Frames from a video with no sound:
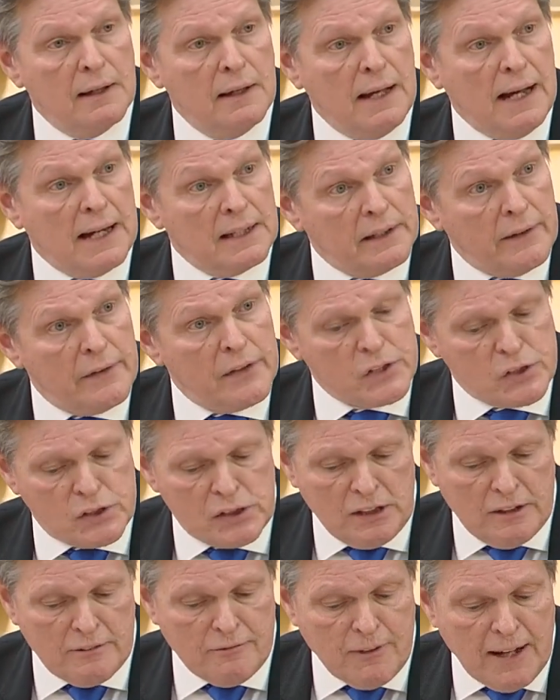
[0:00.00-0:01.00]
Earlier this
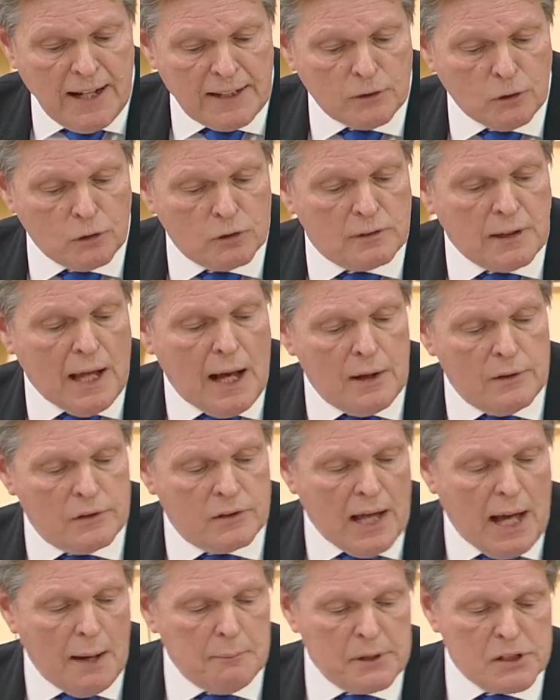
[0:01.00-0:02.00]
year, vandals
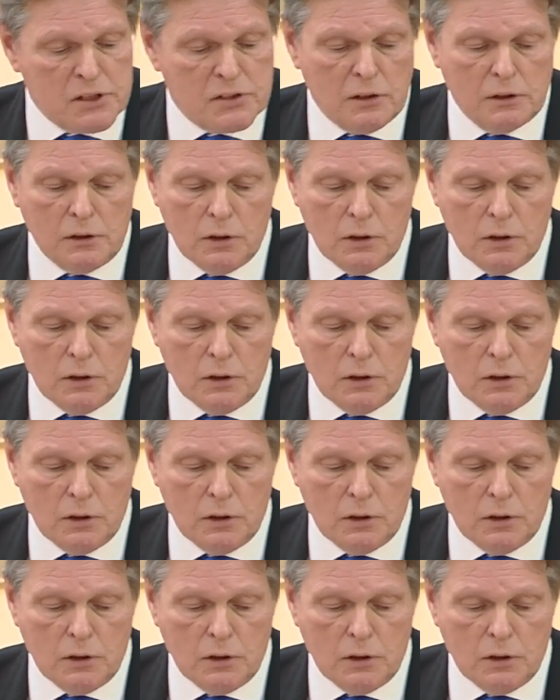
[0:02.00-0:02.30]
damaged the